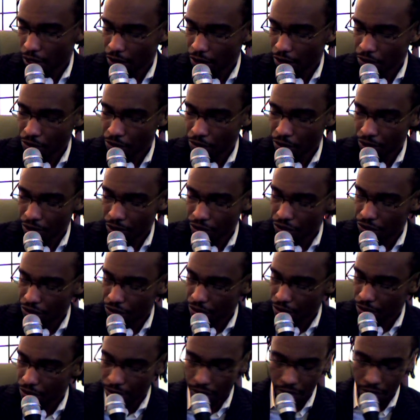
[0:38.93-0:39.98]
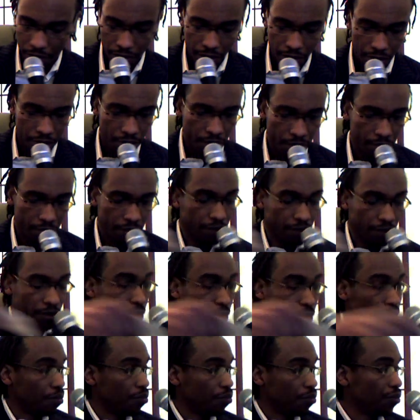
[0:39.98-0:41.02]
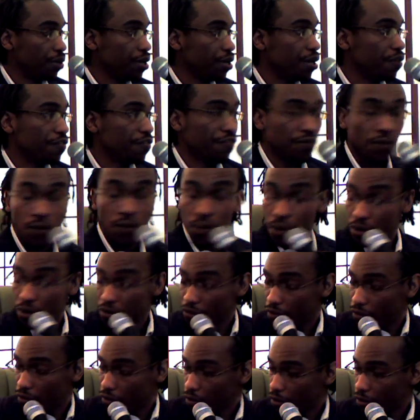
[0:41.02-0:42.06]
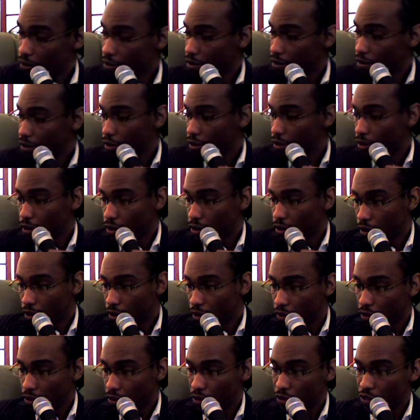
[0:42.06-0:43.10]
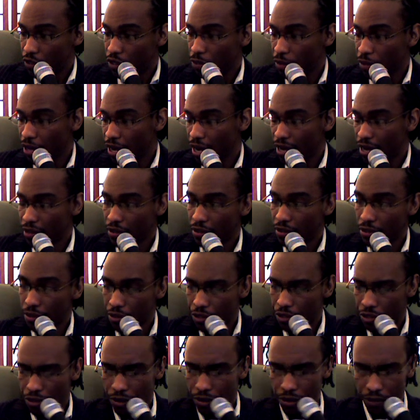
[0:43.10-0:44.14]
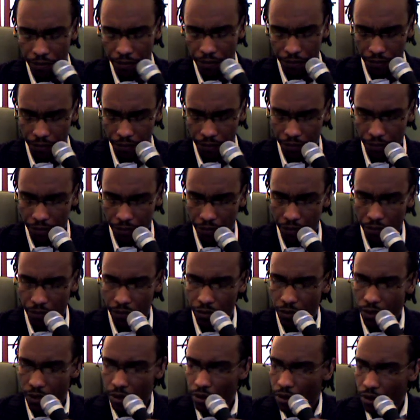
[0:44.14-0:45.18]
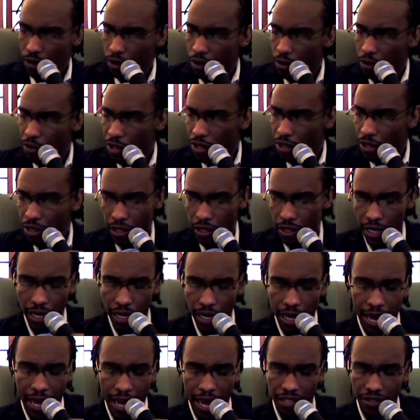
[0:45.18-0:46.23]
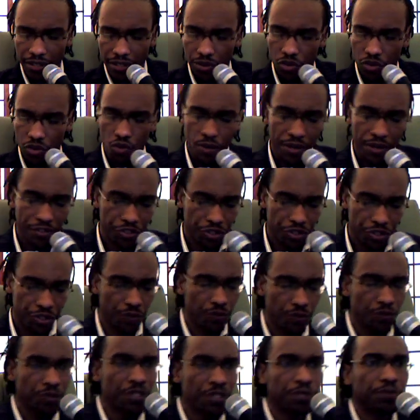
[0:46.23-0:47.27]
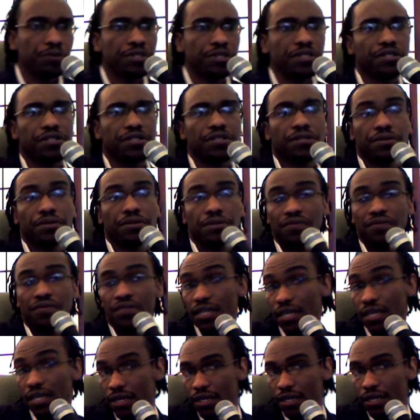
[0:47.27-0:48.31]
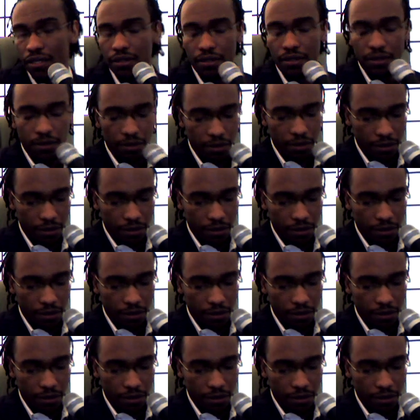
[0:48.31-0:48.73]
I wanted to bring forth this passage because, like I asked the question, would we serve God,